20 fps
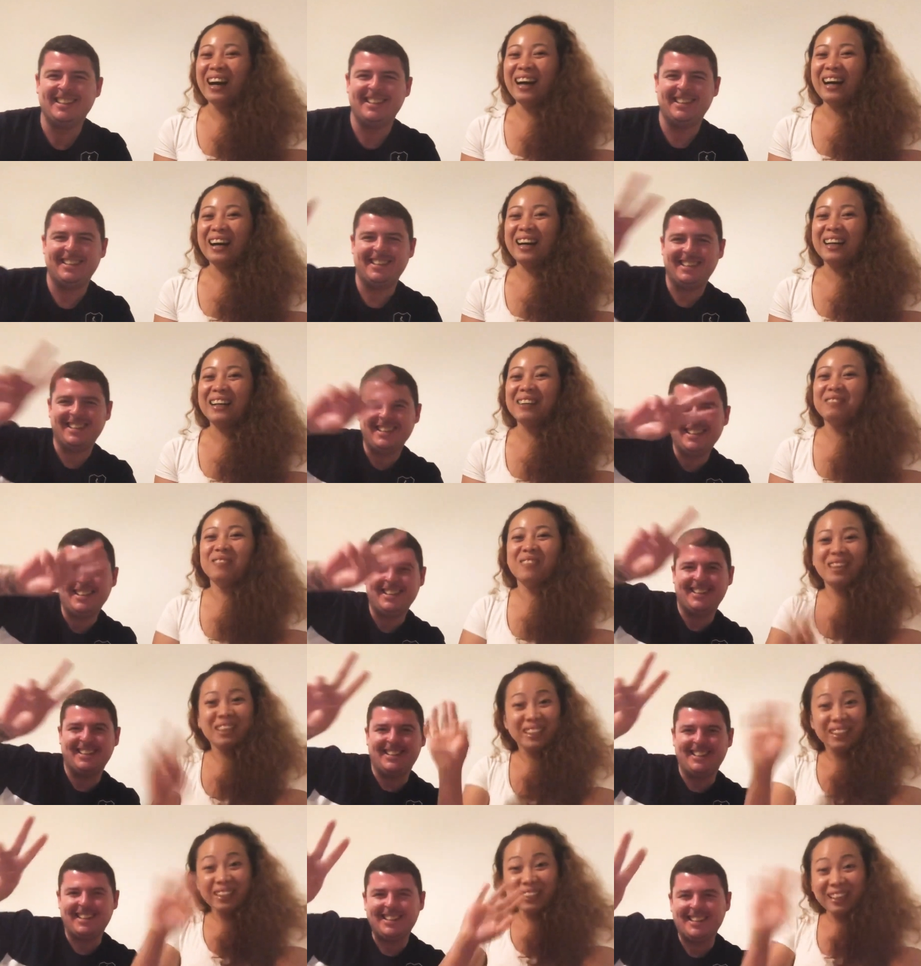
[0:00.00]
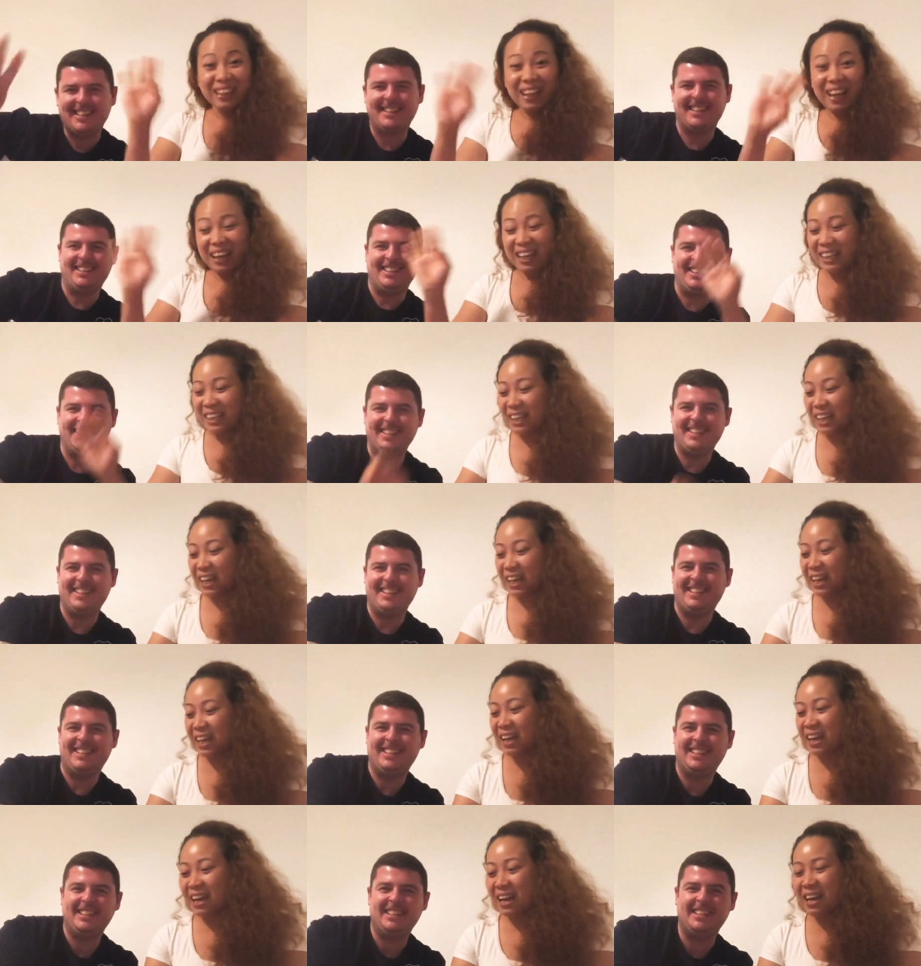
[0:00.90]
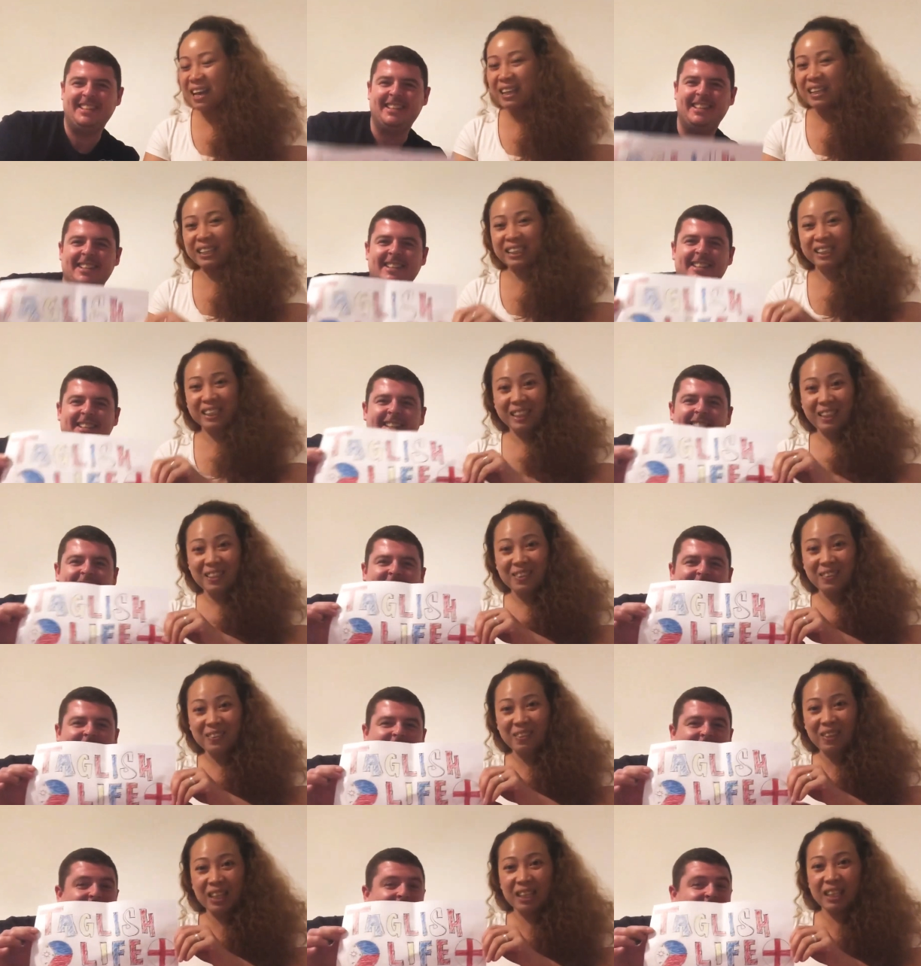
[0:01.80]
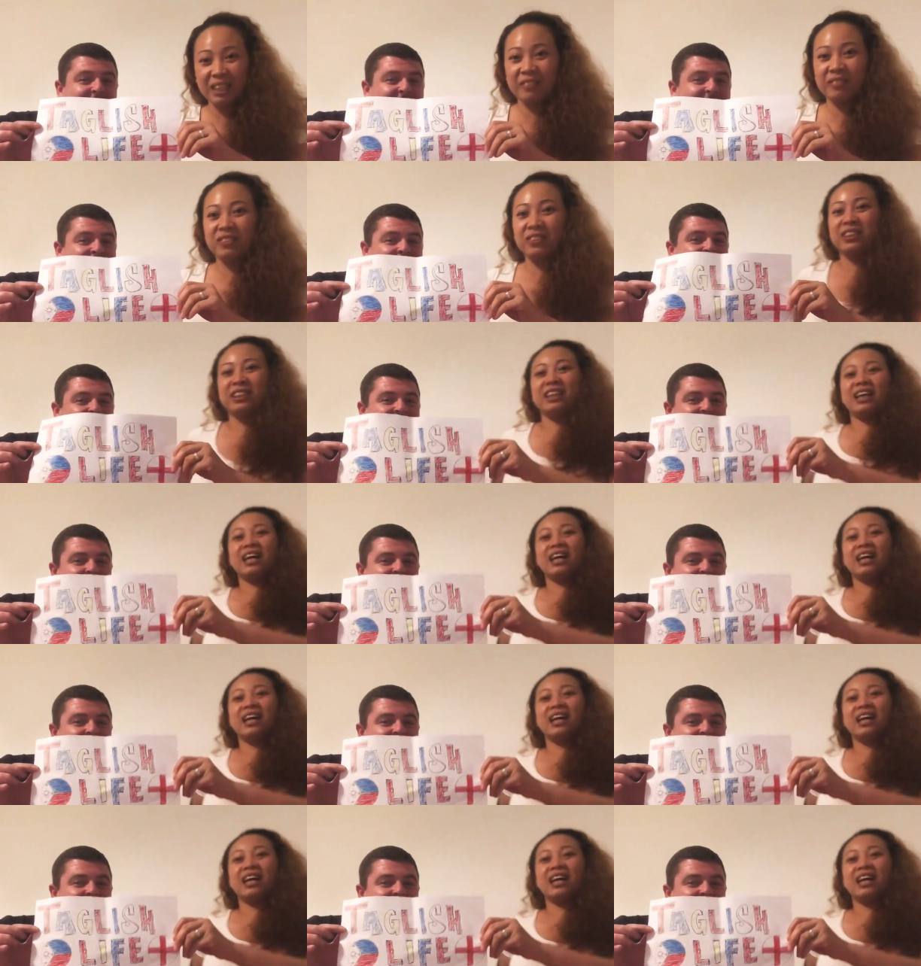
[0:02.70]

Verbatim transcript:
Speaker 1: Um, hi guys! Welcome to